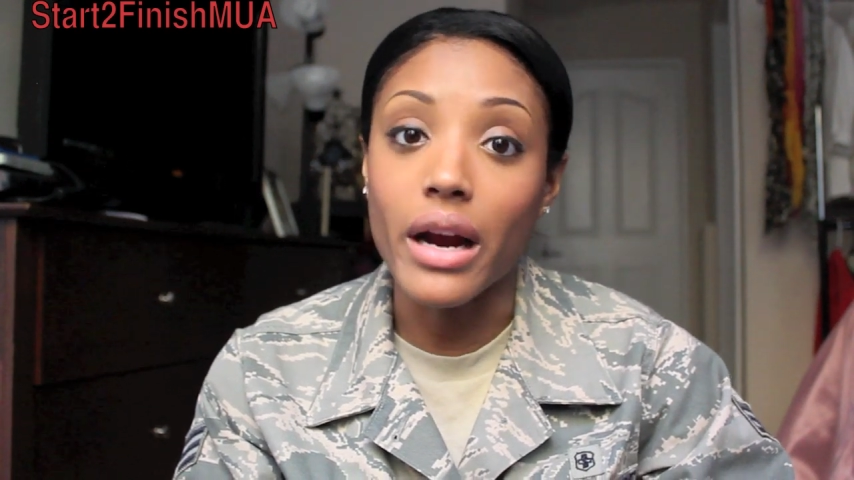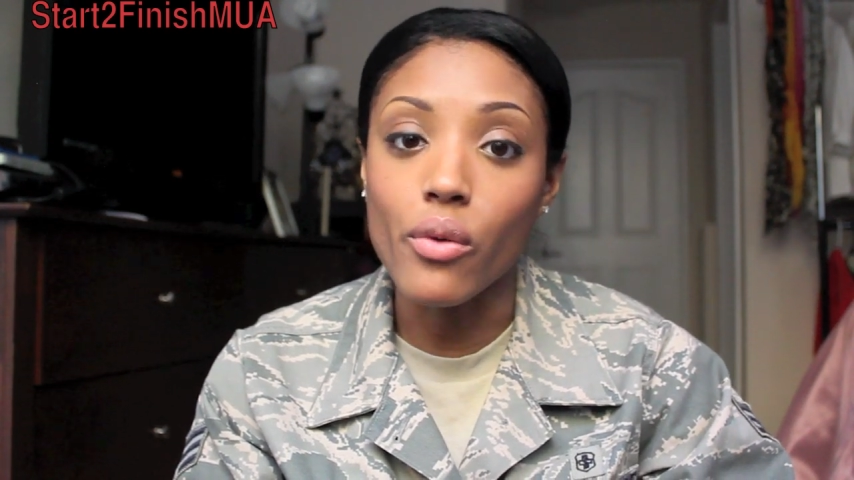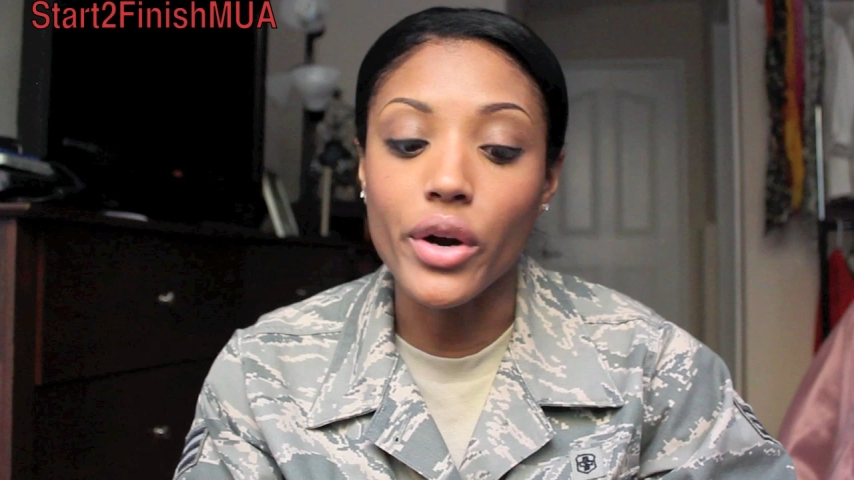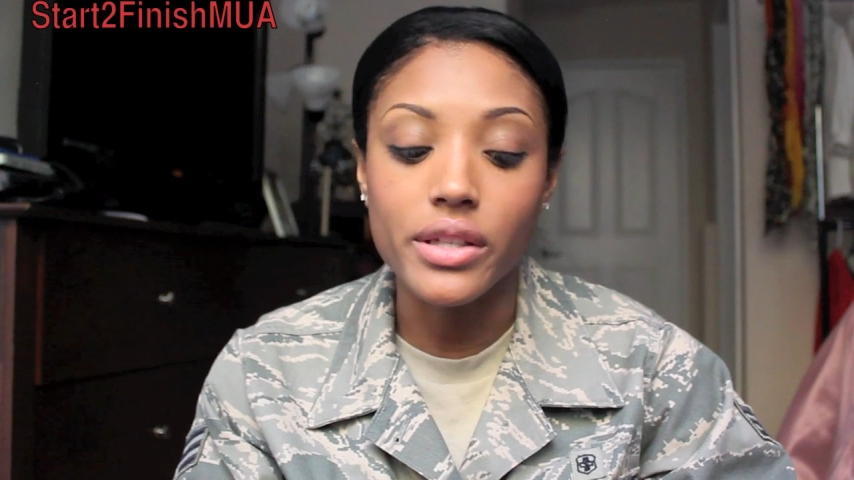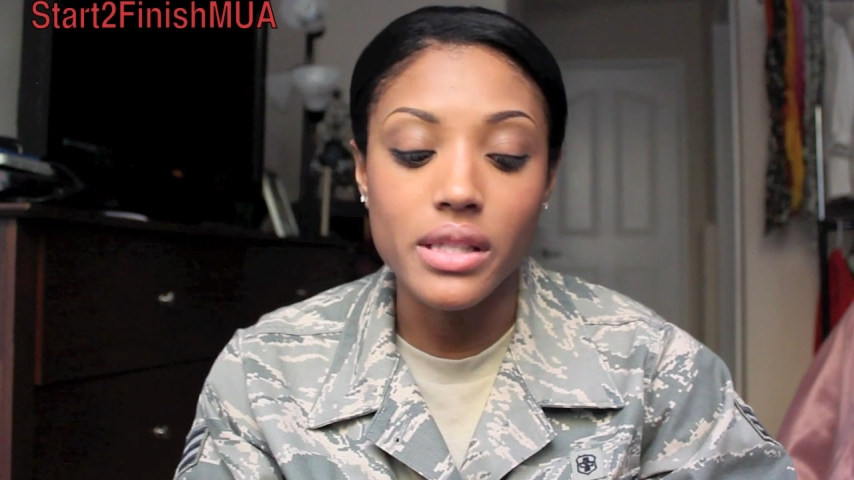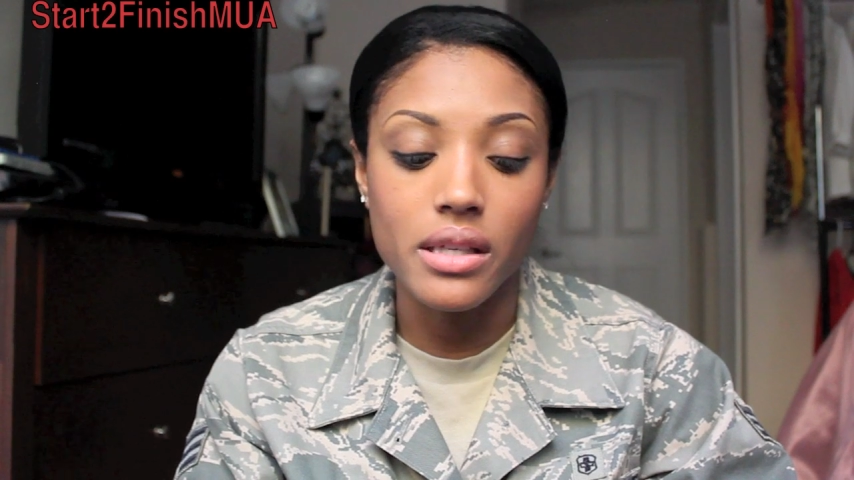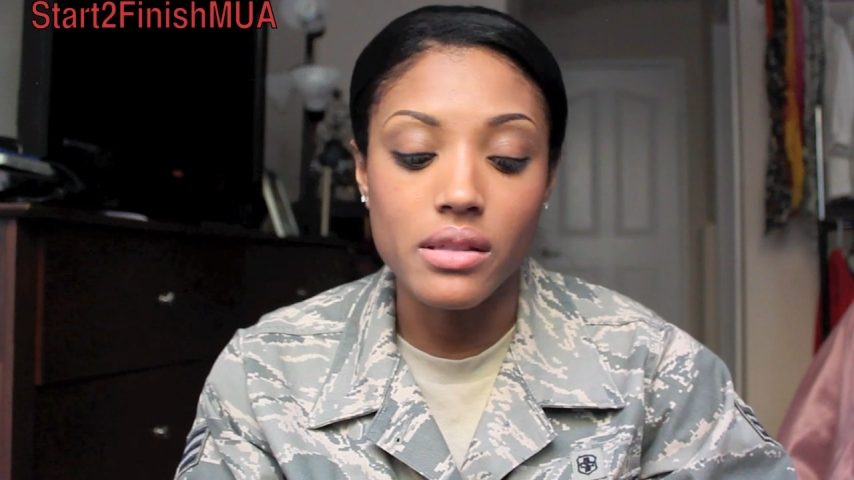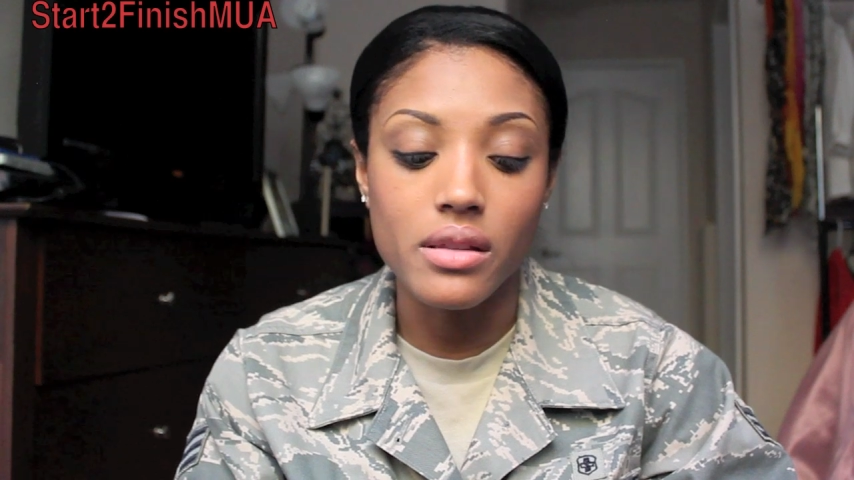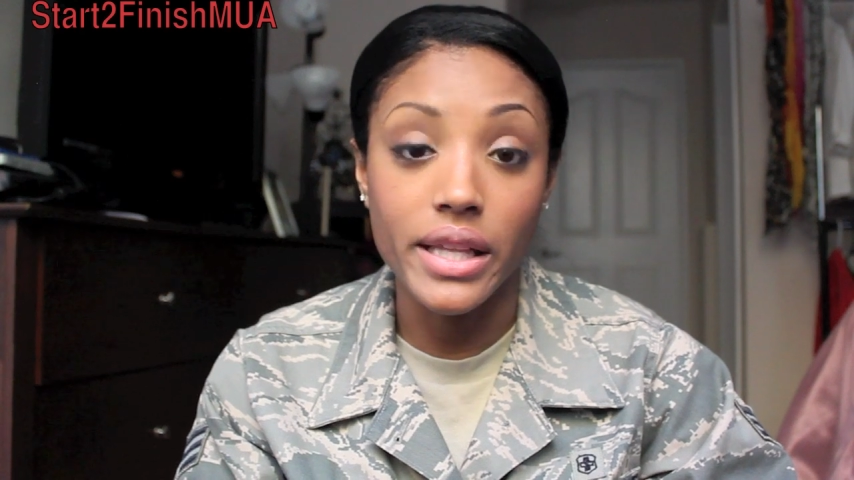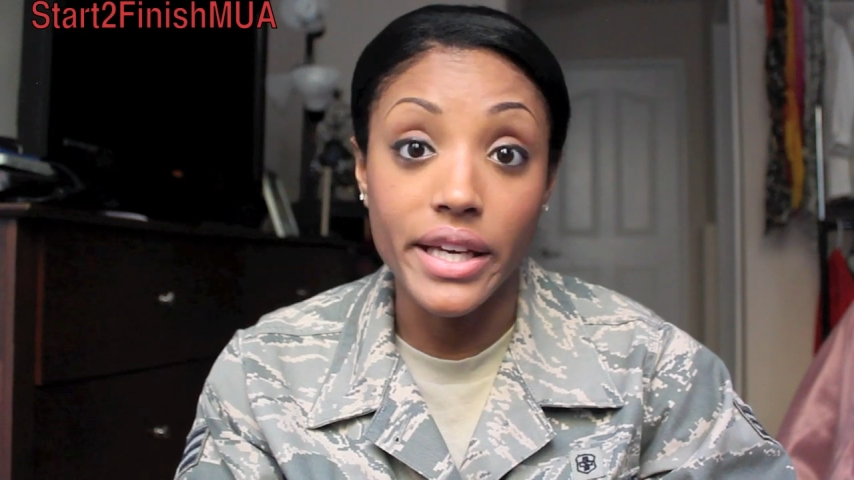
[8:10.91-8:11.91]
I worked
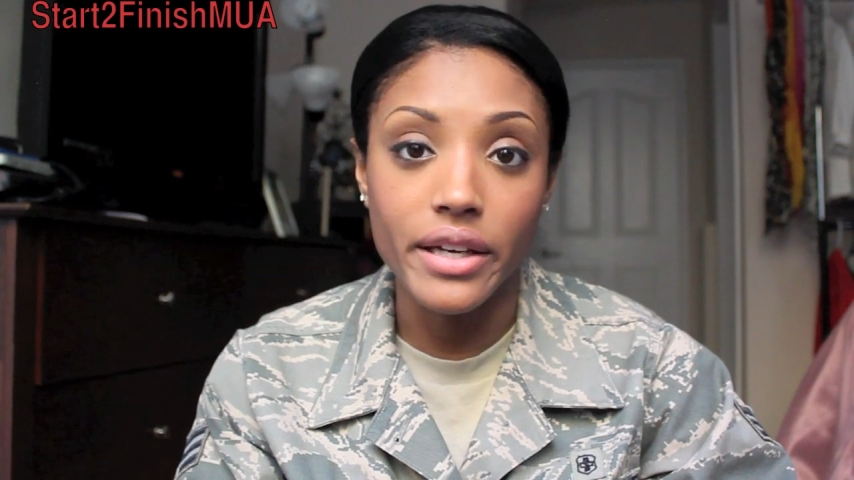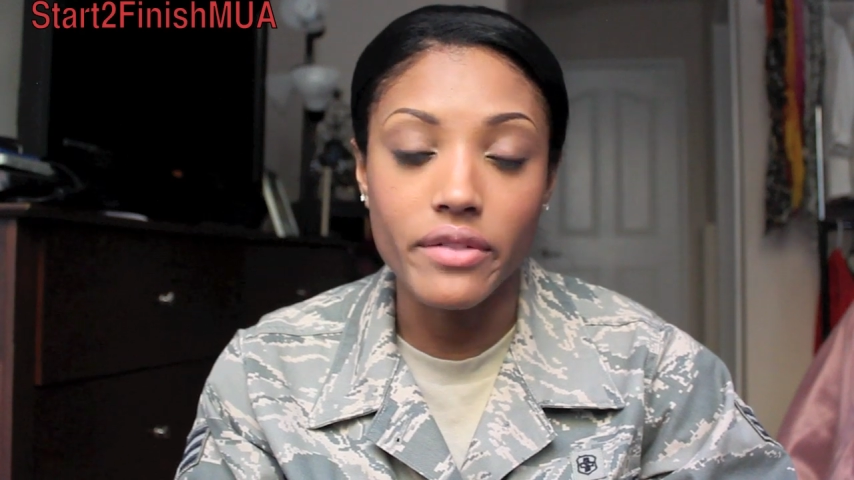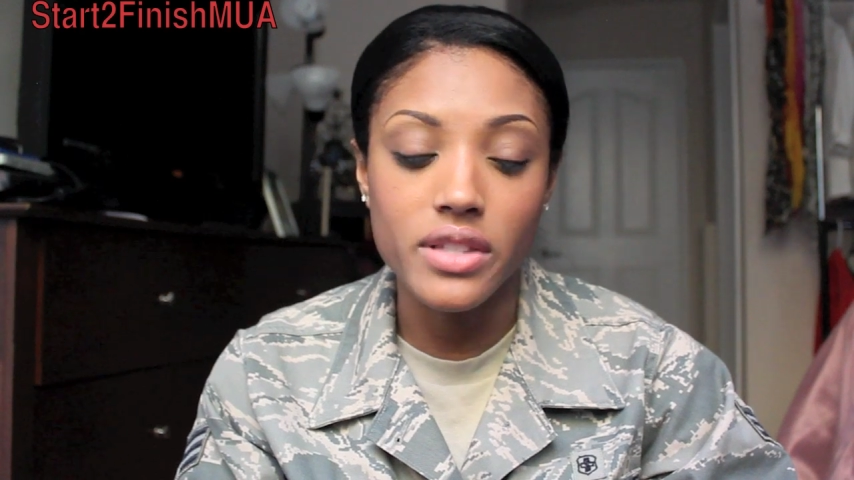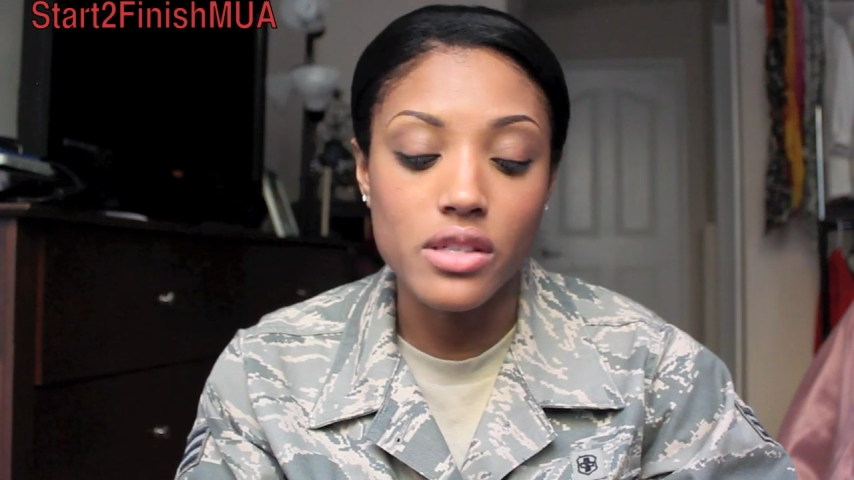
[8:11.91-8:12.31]
and lived.